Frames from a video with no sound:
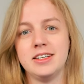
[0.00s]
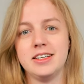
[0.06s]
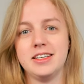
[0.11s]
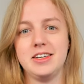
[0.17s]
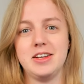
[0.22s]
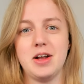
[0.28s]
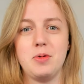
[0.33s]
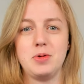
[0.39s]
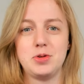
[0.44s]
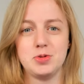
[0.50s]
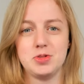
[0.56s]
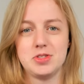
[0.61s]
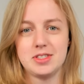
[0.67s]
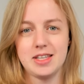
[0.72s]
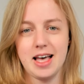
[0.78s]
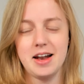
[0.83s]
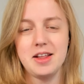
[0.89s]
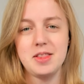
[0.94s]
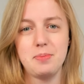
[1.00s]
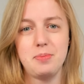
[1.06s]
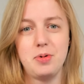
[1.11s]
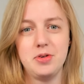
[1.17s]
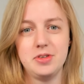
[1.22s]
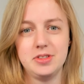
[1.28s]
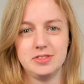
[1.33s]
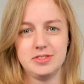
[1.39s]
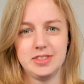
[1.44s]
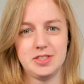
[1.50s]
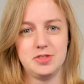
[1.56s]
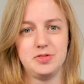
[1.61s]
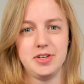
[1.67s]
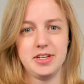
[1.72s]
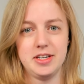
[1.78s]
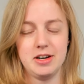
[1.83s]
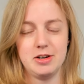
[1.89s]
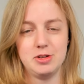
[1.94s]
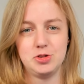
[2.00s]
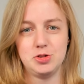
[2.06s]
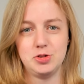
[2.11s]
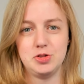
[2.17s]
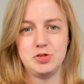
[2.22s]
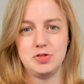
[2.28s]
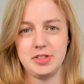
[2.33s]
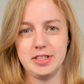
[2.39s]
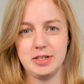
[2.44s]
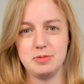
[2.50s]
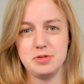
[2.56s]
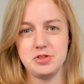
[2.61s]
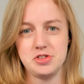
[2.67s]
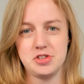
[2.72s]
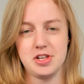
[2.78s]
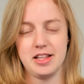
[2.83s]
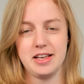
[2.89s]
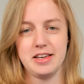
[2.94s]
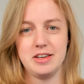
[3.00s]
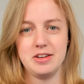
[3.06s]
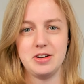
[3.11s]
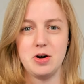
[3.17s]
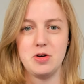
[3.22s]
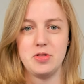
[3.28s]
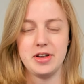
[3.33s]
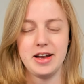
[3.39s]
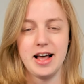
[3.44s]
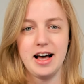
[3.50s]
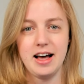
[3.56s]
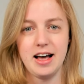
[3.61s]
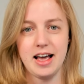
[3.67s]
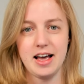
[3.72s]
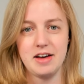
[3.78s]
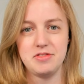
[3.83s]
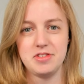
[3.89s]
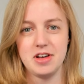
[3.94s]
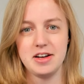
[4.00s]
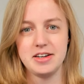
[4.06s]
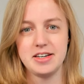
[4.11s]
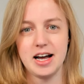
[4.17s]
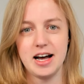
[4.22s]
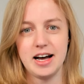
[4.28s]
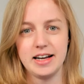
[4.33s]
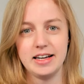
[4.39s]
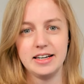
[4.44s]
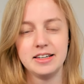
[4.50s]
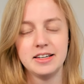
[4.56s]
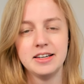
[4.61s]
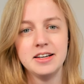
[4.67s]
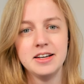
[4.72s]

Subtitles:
which was kind of the point of this video, truthfully, was just to let you know that I have not died.